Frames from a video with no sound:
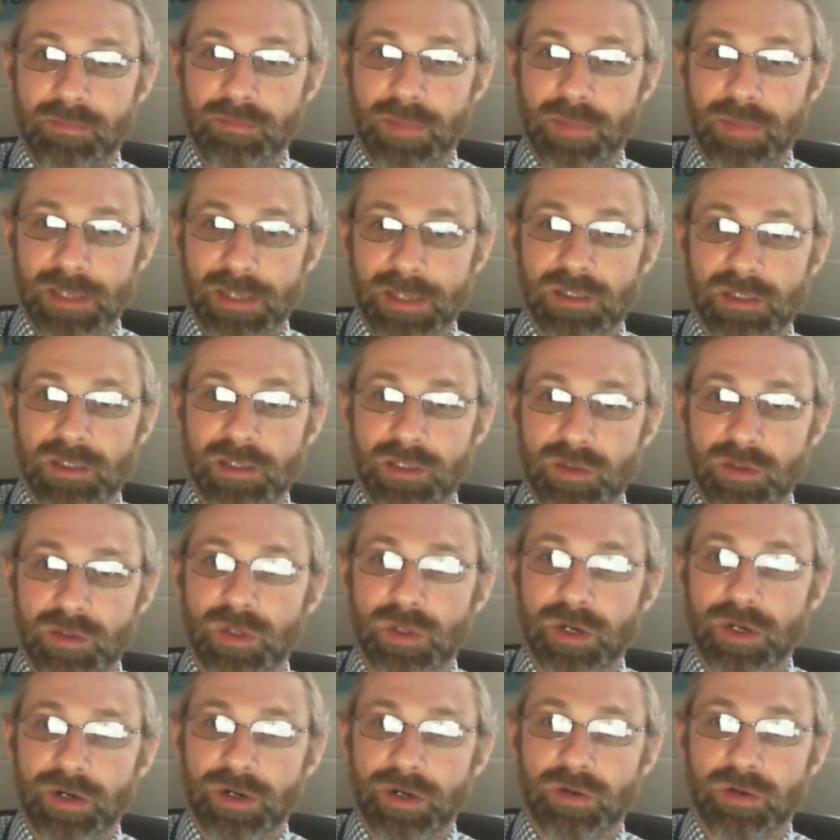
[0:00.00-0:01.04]
Basically, you
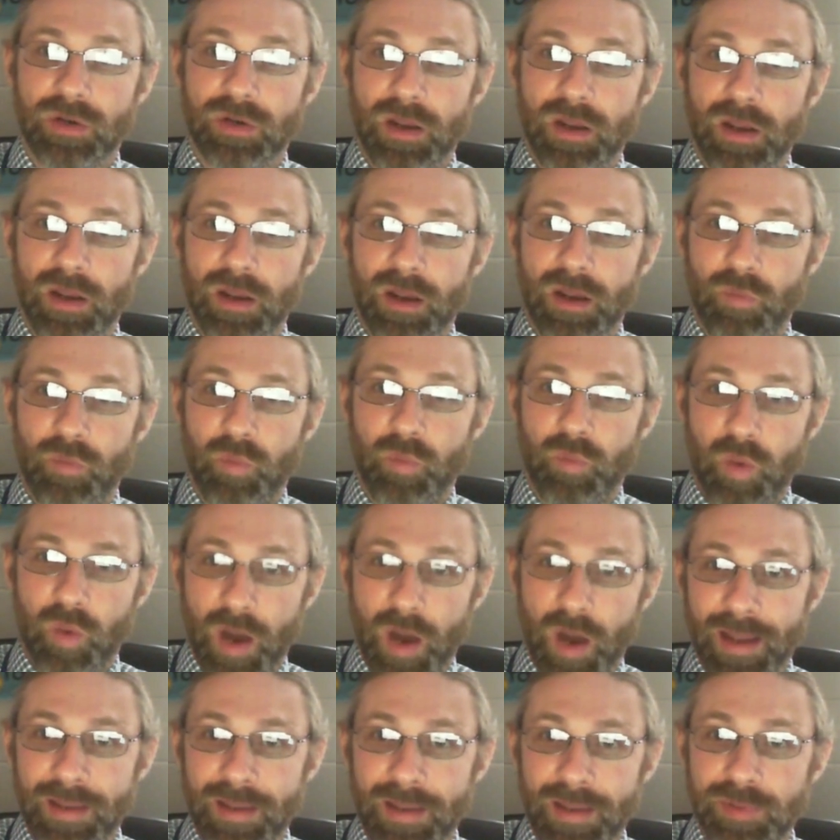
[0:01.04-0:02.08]
learn
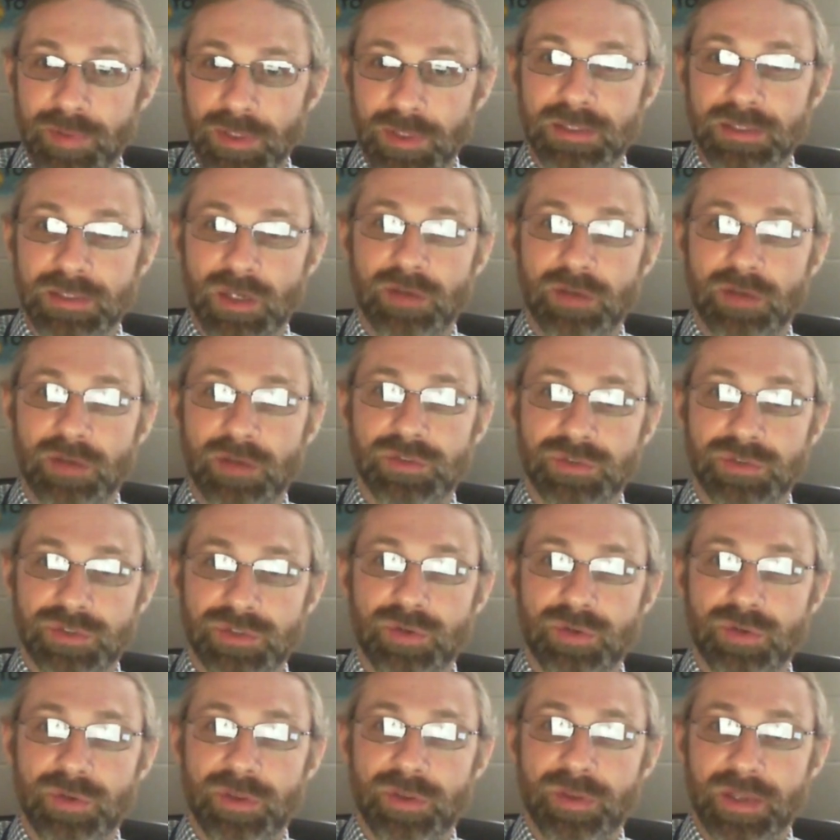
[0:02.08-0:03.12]
why police officers
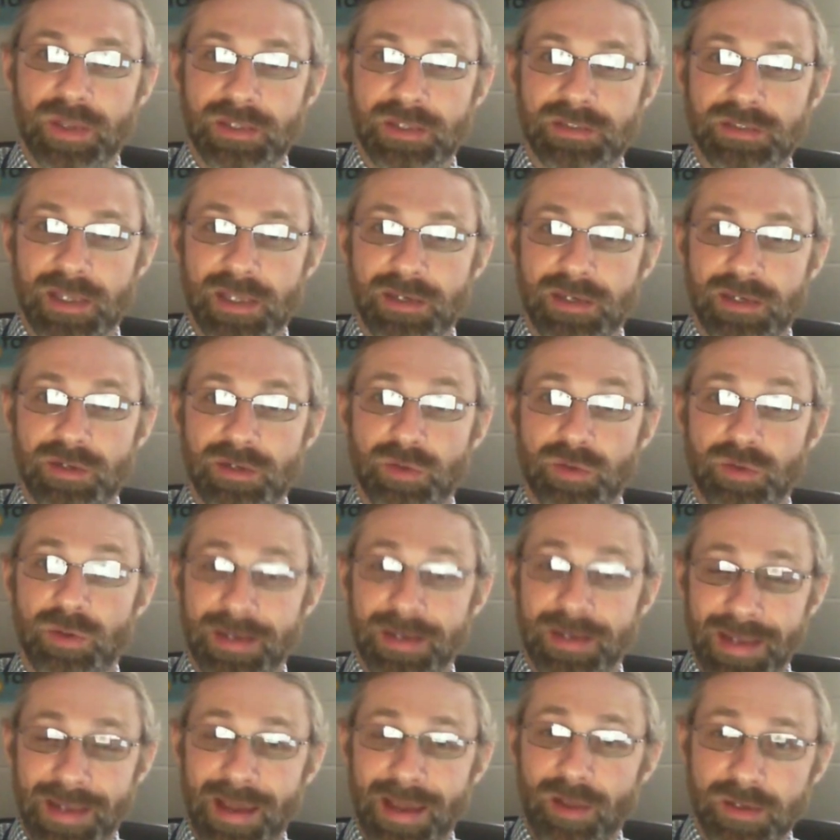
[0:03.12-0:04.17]
do the things they do
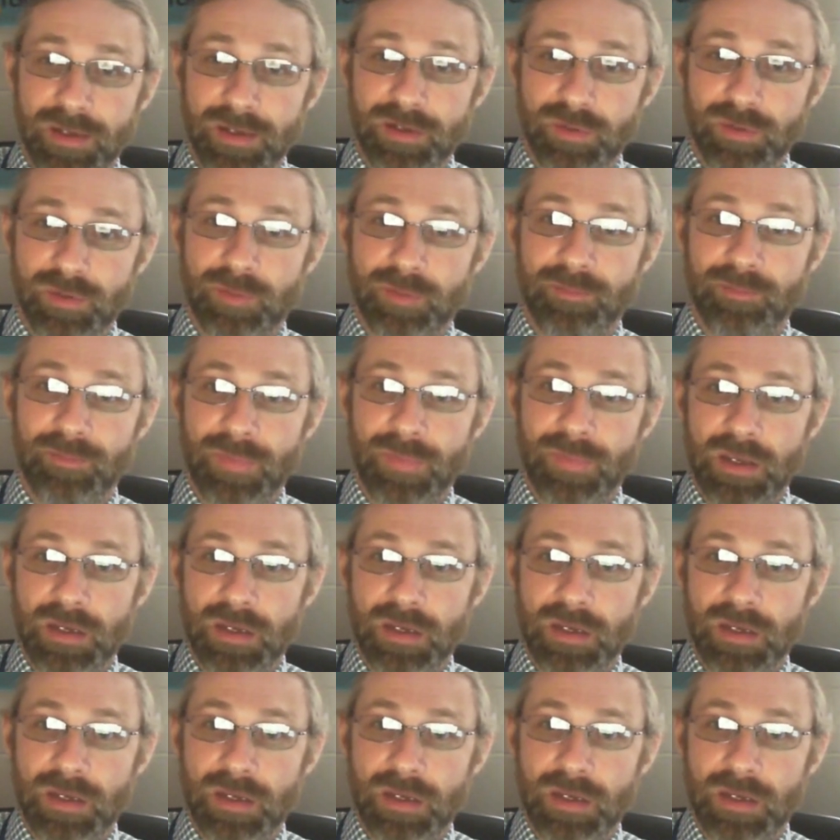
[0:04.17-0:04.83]
and how they do them.